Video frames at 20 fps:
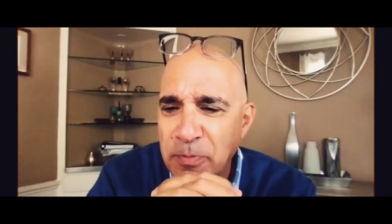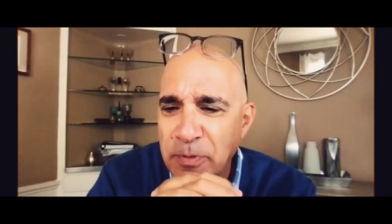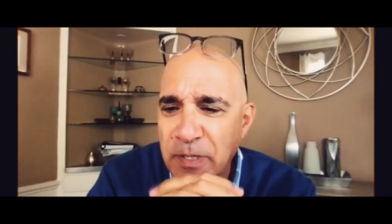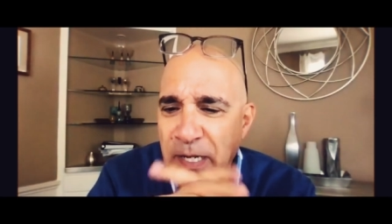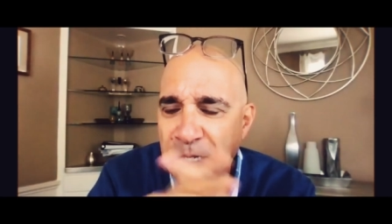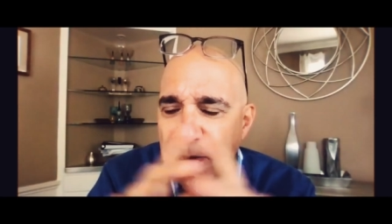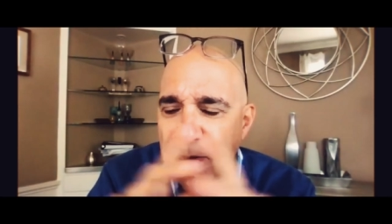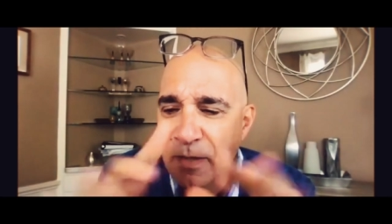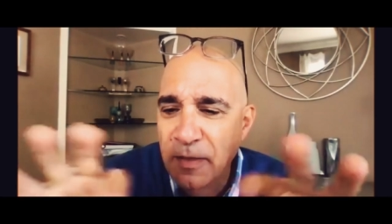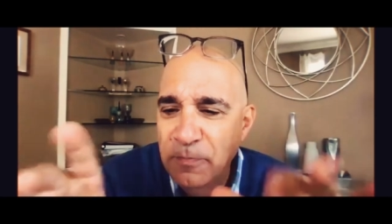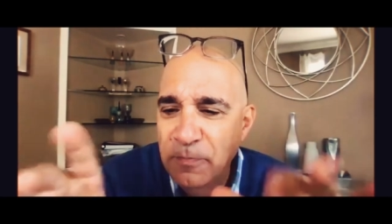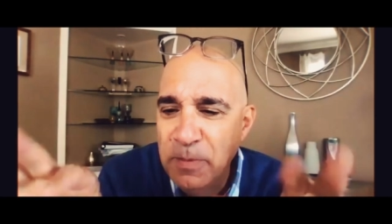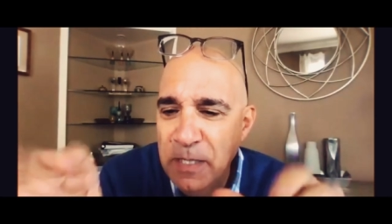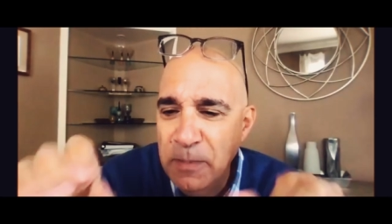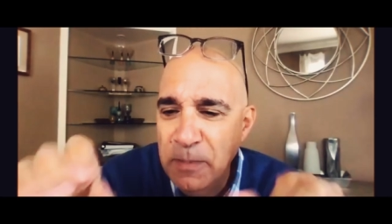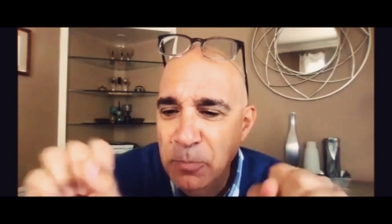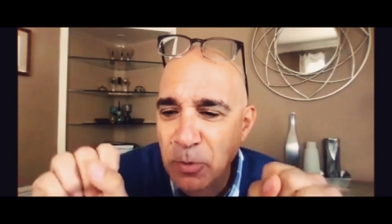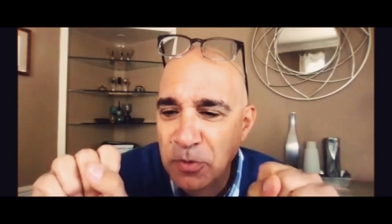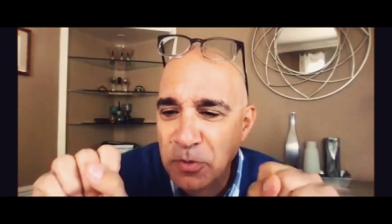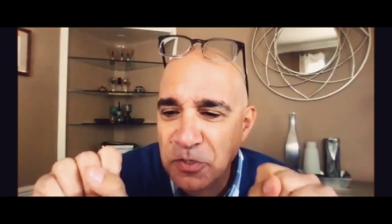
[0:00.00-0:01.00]
but I'd love
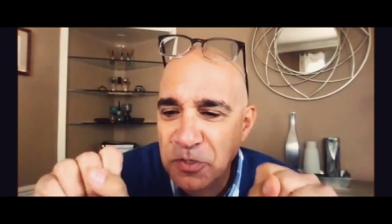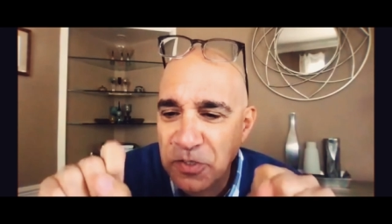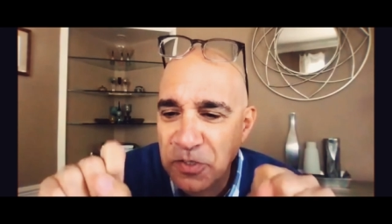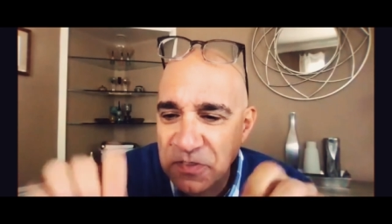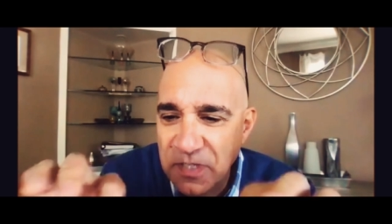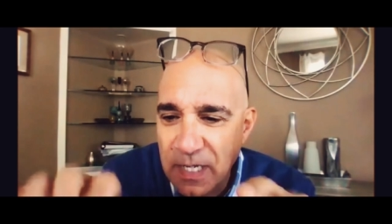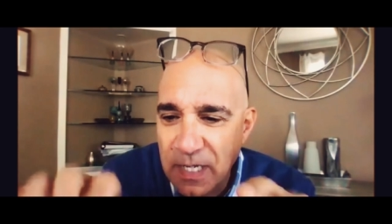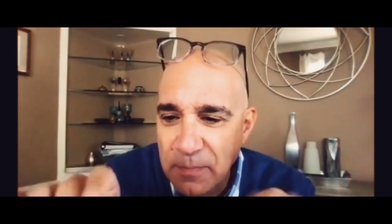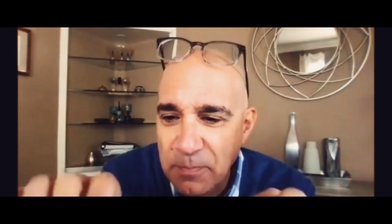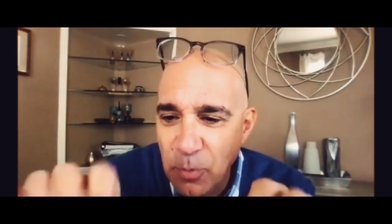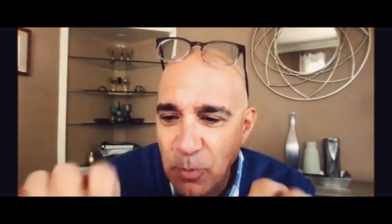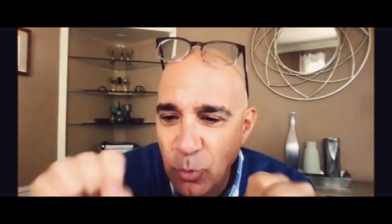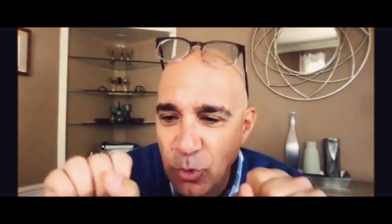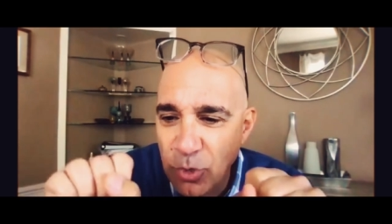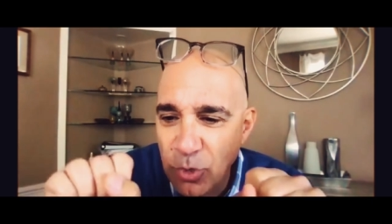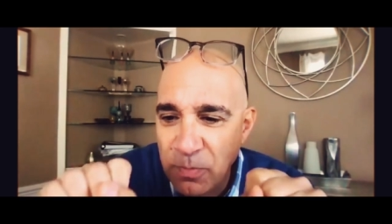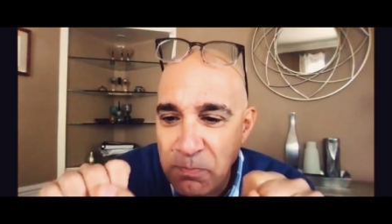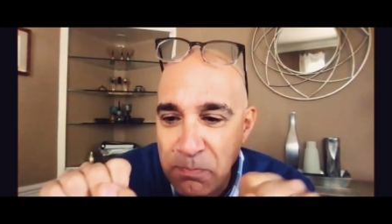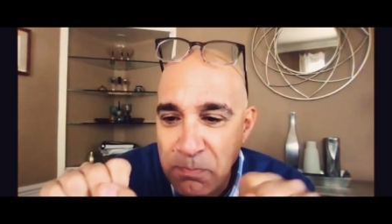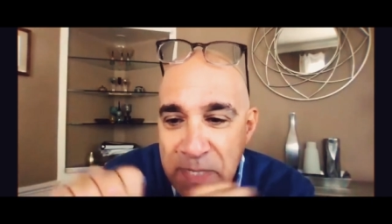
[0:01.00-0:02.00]
people to just type the
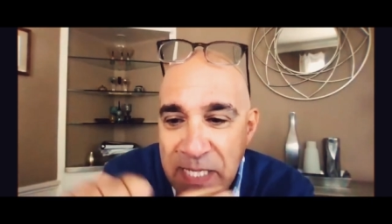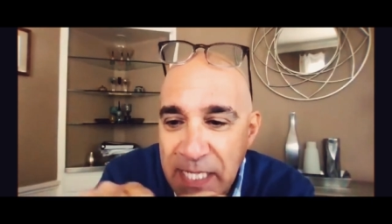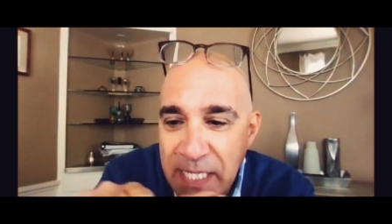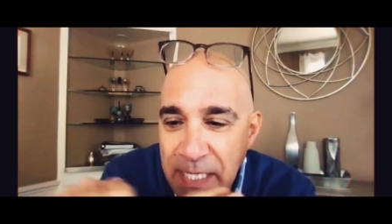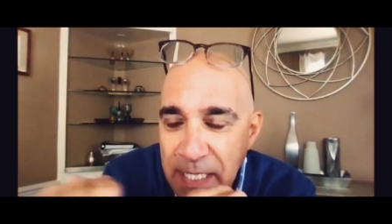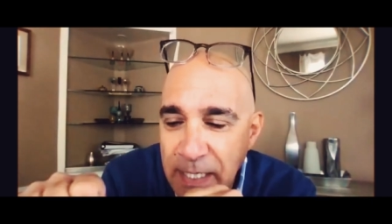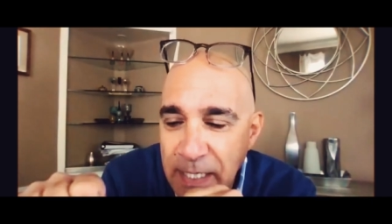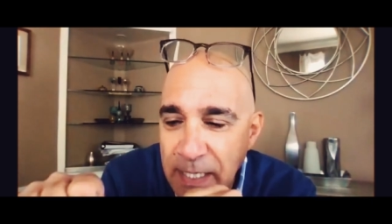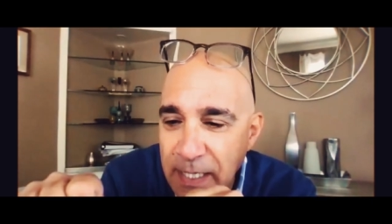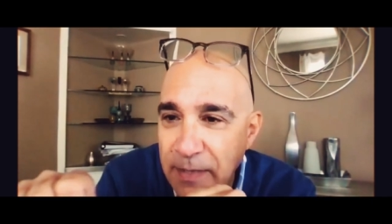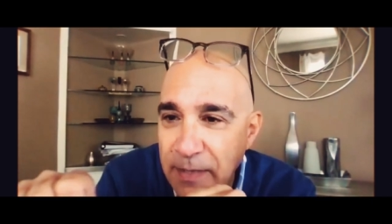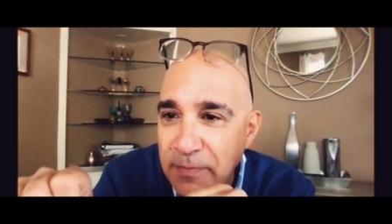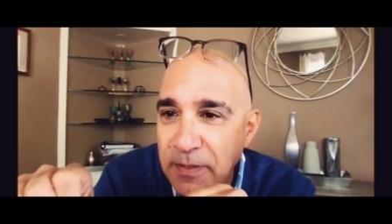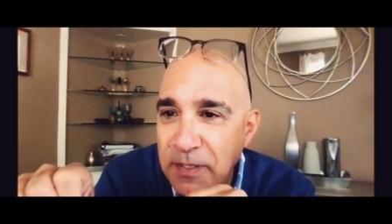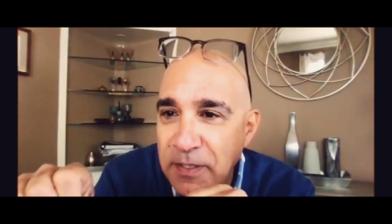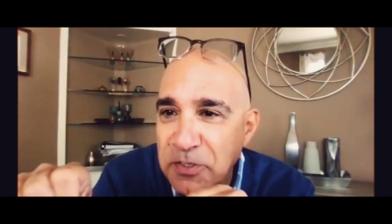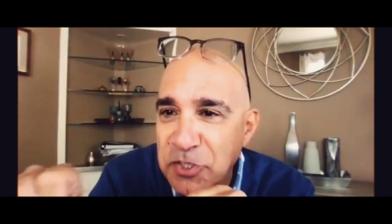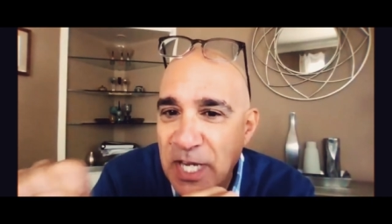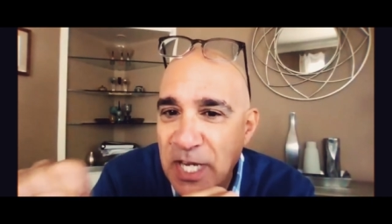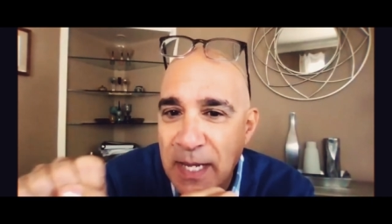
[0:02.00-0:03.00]
word "me" in
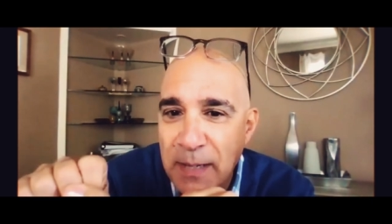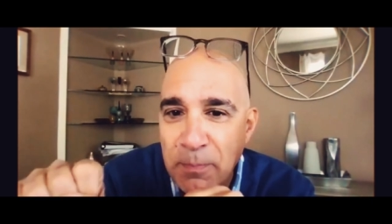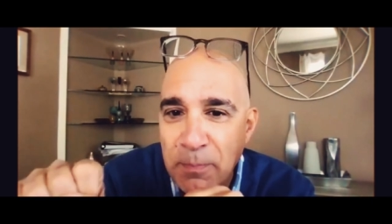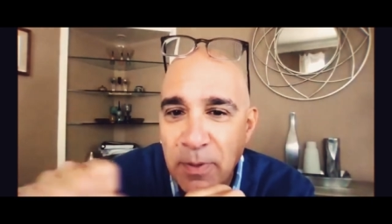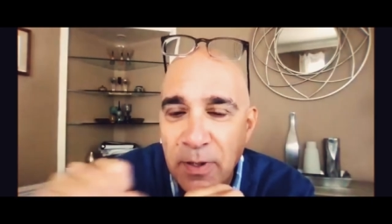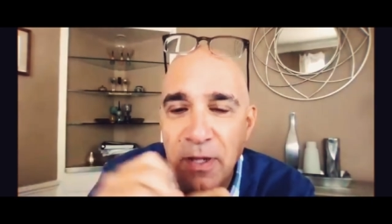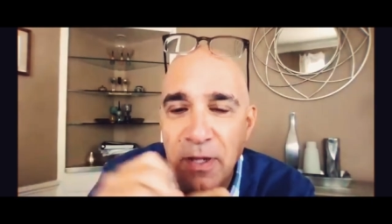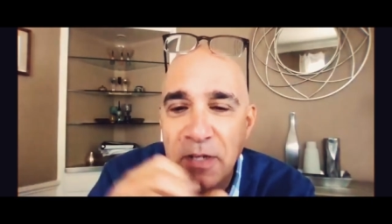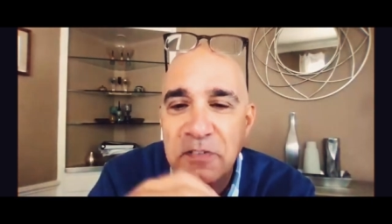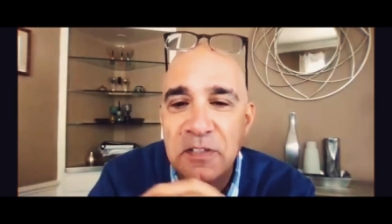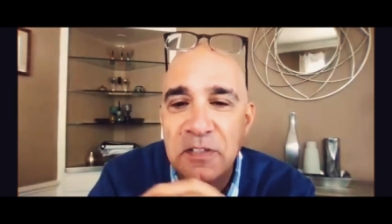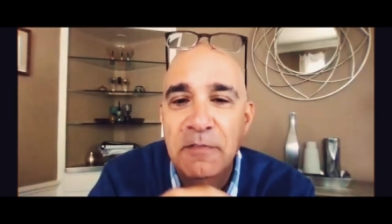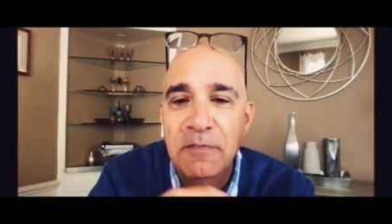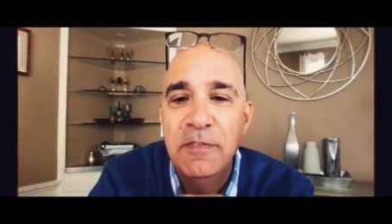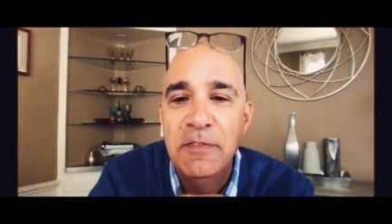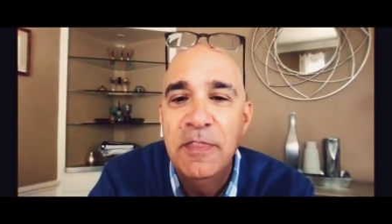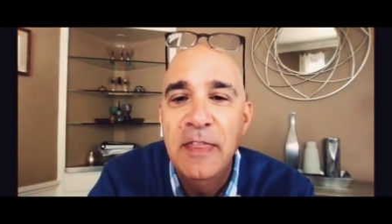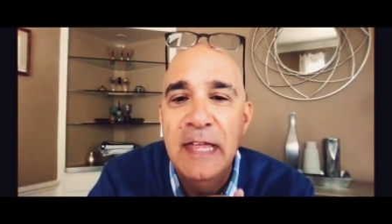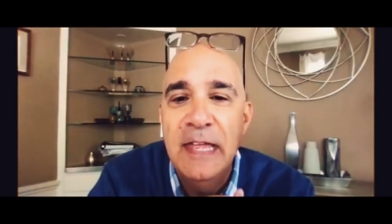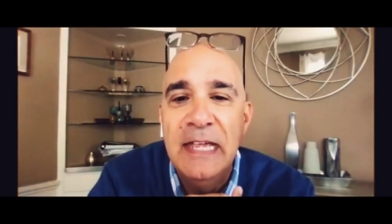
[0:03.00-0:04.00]
the chat box if
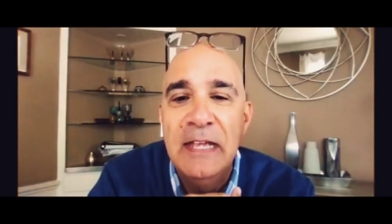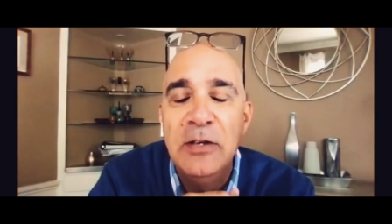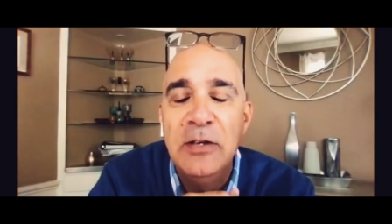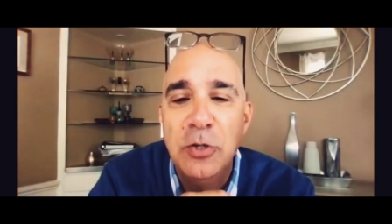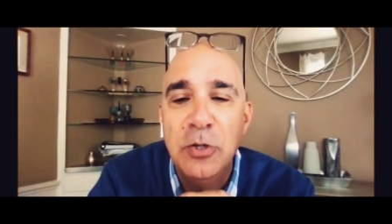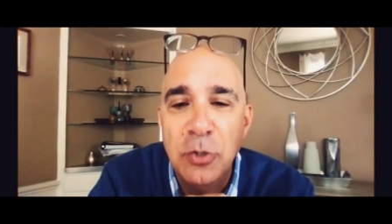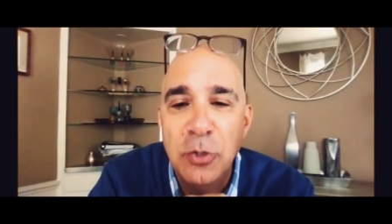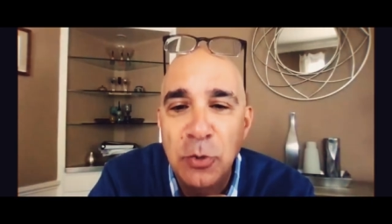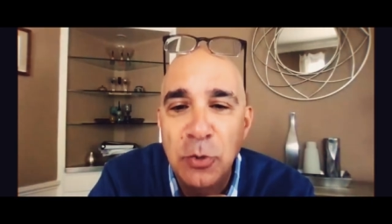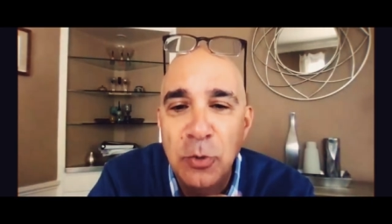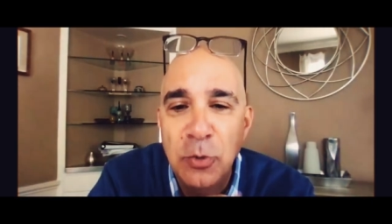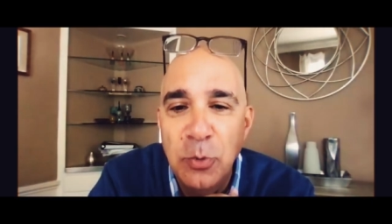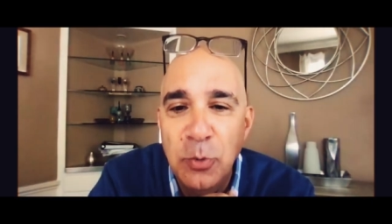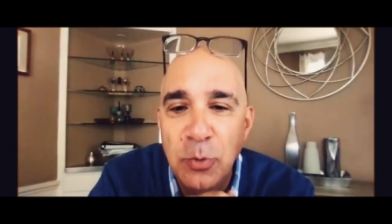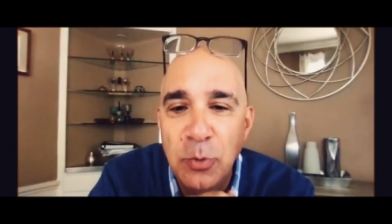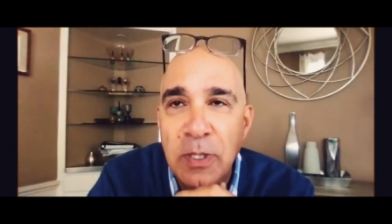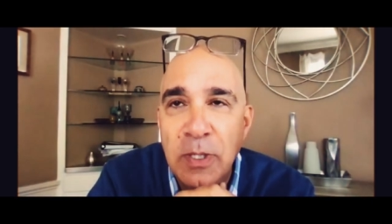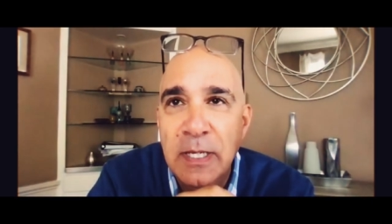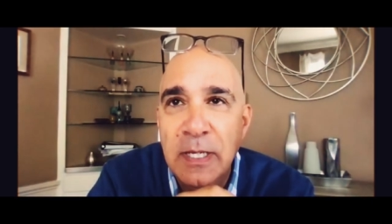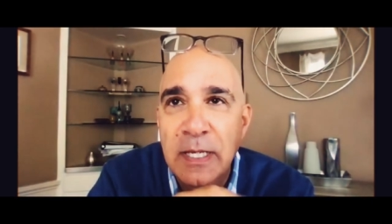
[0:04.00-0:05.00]
they
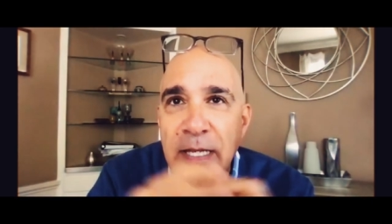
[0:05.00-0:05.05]
knew